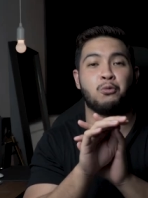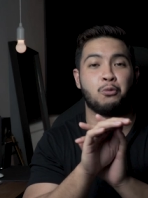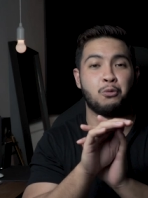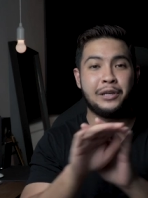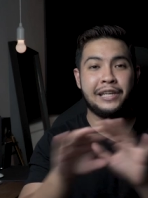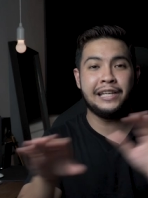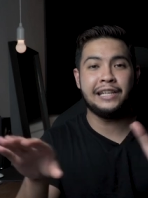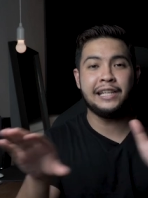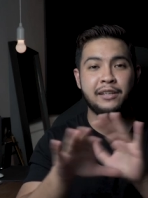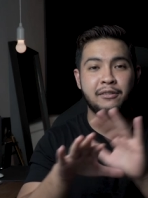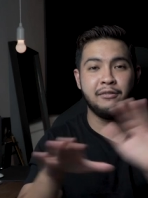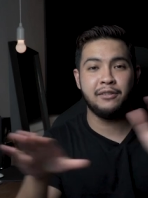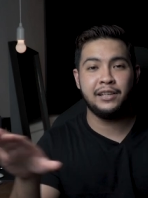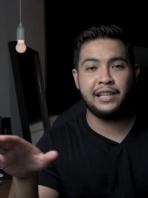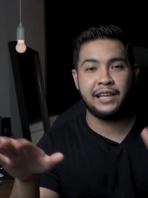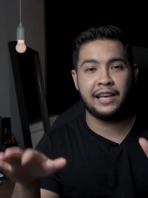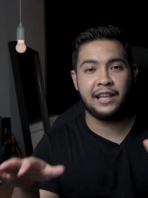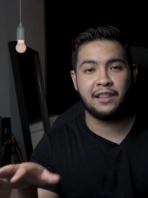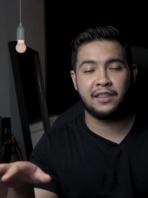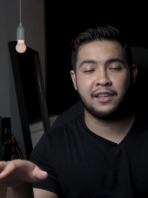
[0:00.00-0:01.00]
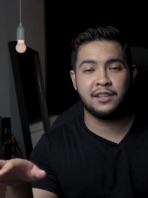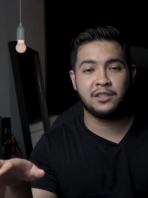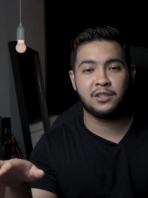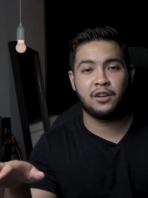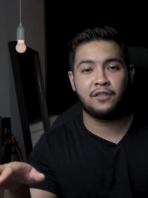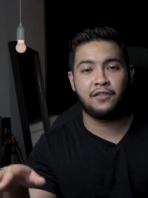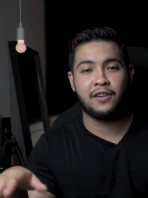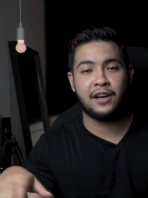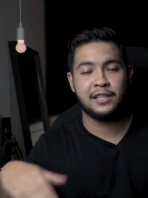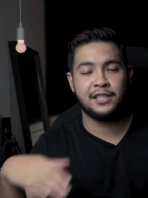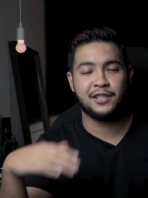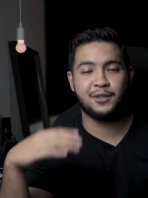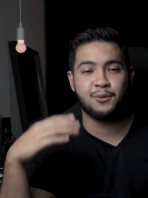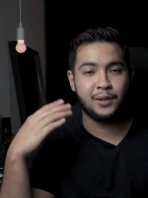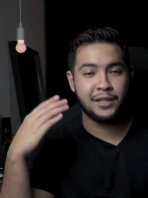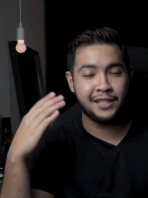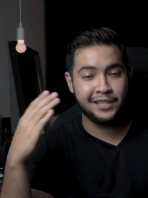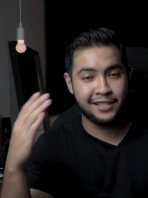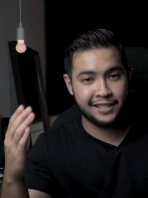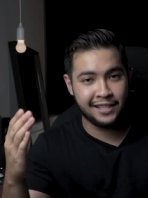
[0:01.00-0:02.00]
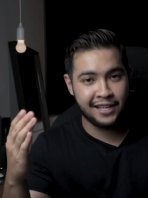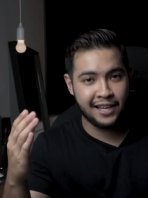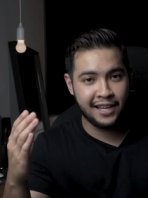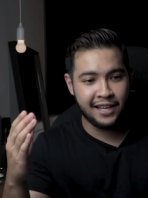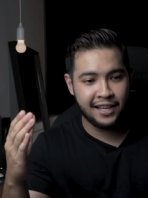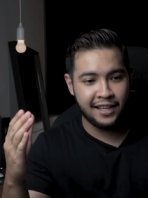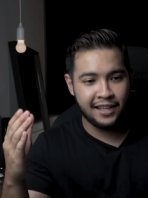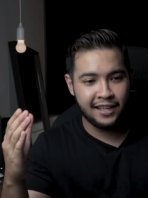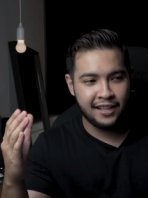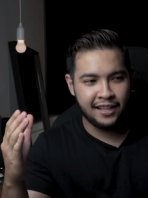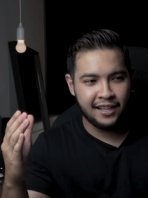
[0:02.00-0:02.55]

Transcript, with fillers: really end things off, I just want to say,